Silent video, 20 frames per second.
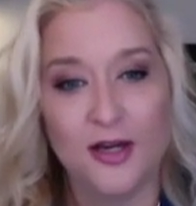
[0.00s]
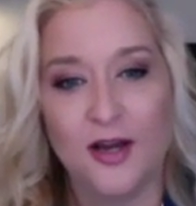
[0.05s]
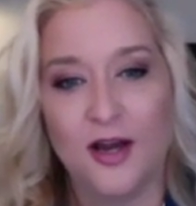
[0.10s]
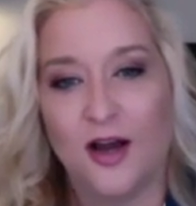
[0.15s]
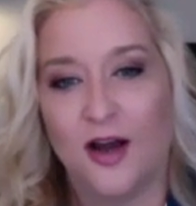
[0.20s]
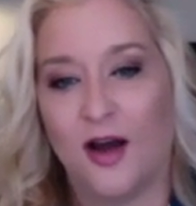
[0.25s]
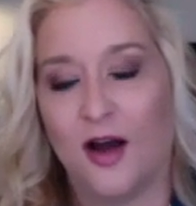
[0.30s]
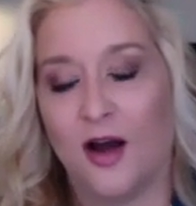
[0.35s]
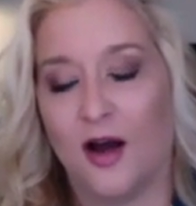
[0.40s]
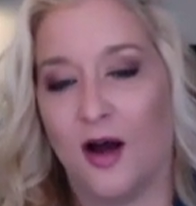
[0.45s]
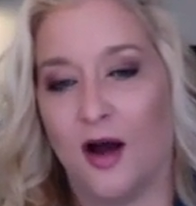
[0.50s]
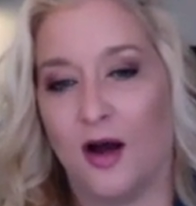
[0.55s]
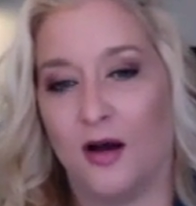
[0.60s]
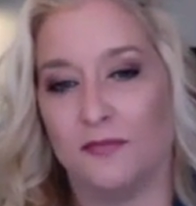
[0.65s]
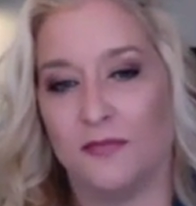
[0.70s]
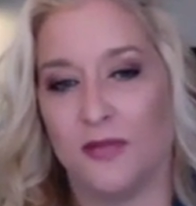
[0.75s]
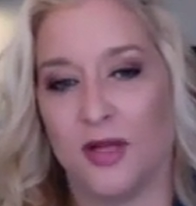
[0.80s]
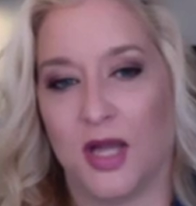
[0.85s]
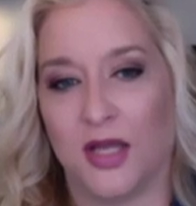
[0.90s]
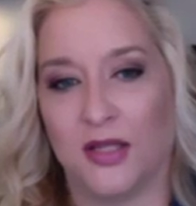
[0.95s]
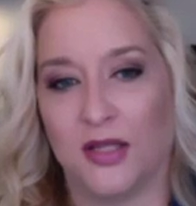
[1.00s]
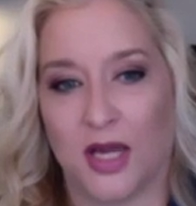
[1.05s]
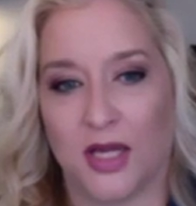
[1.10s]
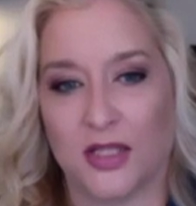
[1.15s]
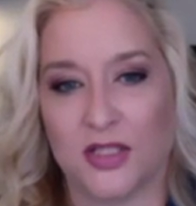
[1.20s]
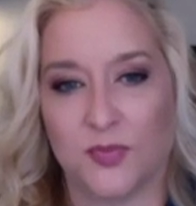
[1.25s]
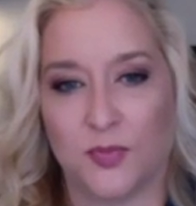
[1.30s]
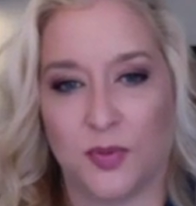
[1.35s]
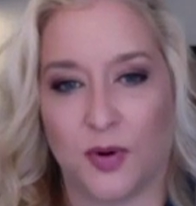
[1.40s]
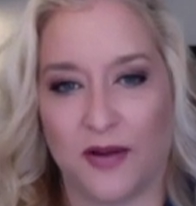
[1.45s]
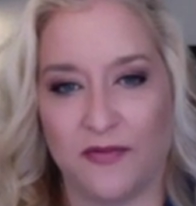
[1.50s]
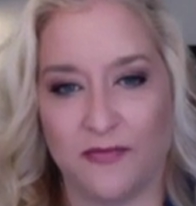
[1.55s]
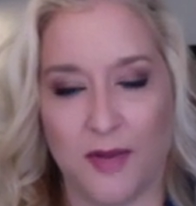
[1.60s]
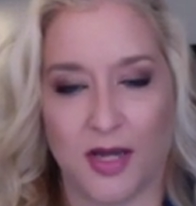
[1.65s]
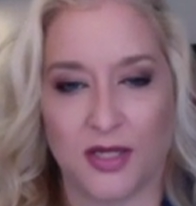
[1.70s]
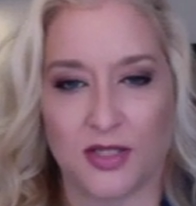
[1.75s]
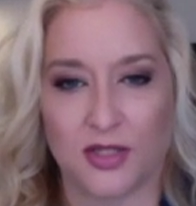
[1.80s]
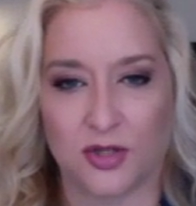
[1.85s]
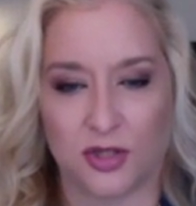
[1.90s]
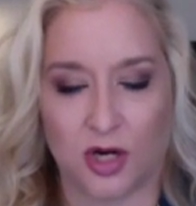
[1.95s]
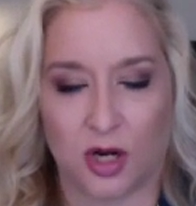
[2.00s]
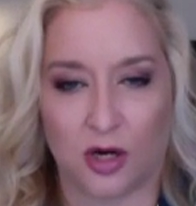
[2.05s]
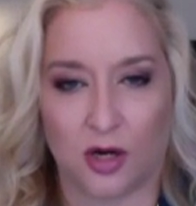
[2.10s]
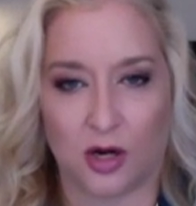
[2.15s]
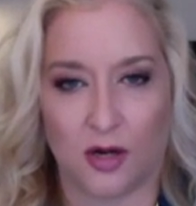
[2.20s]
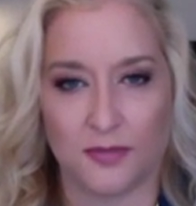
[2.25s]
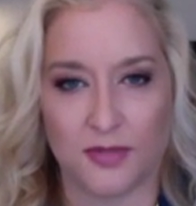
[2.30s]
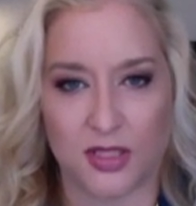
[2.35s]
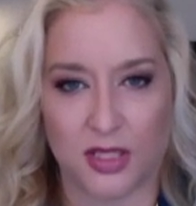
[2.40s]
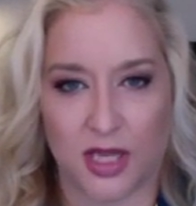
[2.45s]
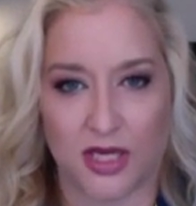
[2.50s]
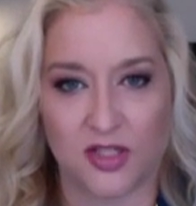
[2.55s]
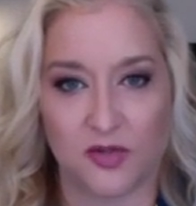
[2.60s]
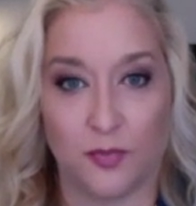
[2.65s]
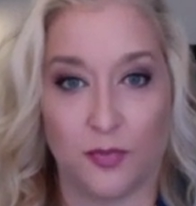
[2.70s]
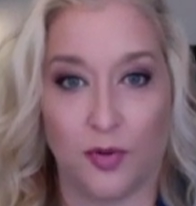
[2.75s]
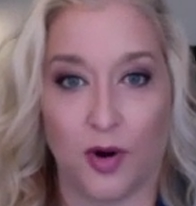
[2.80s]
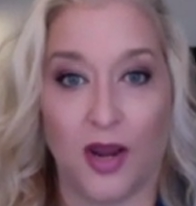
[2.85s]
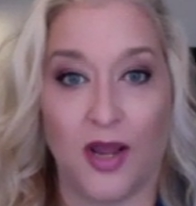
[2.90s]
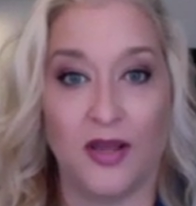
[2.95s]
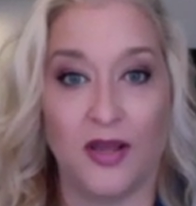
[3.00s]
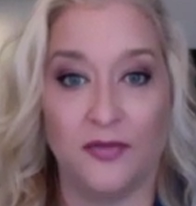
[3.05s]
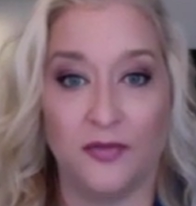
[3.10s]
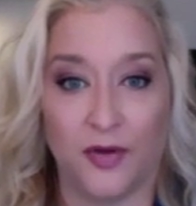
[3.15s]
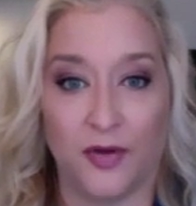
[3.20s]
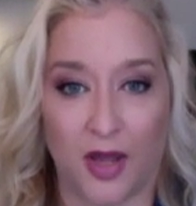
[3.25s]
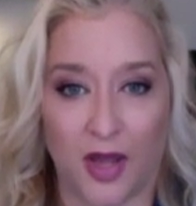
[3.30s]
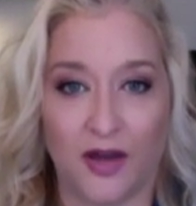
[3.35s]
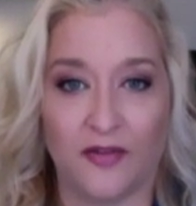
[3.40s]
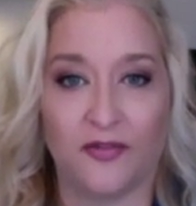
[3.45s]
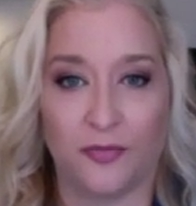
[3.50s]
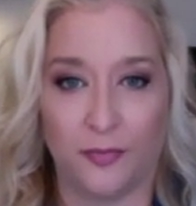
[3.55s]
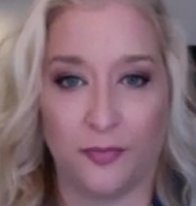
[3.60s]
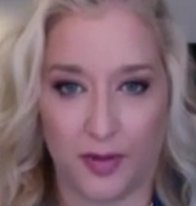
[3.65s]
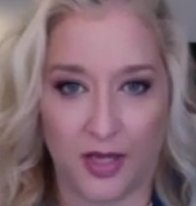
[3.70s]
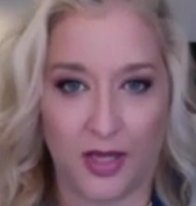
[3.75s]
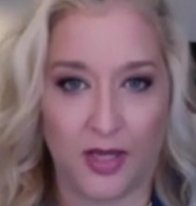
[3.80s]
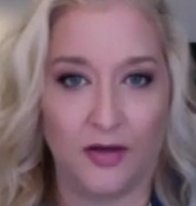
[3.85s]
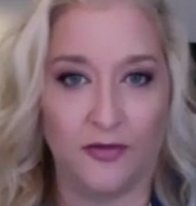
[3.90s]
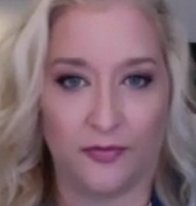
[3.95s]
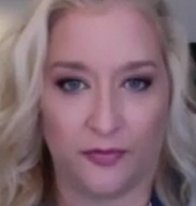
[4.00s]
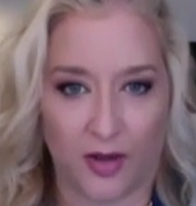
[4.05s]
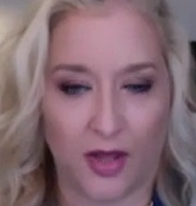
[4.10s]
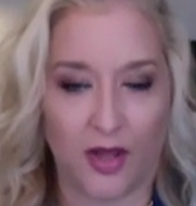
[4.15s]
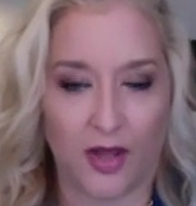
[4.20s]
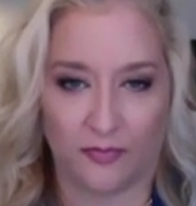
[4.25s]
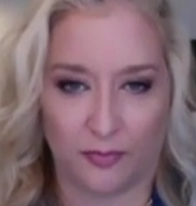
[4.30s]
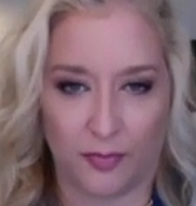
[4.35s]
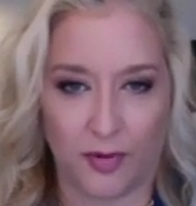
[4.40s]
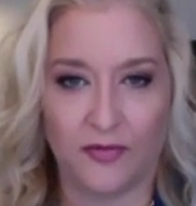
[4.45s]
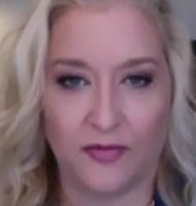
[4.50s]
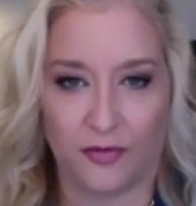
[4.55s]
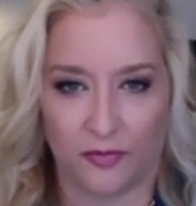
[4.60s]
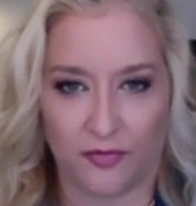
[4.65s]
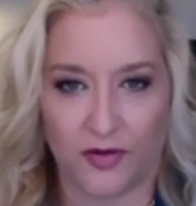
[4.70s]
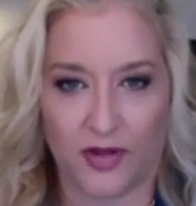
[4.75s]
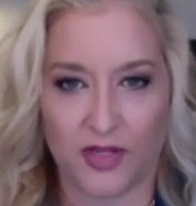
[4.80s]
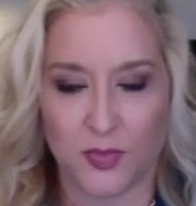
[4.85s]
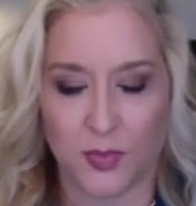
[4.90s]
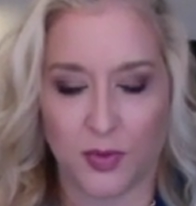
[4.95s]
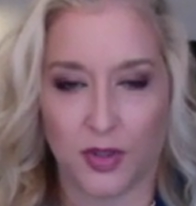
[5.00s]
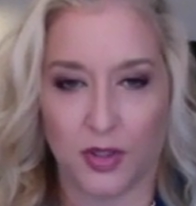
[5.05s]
Mm-hmm. Um, and that's bravemasters.com slash bravefb, FB for Facebook.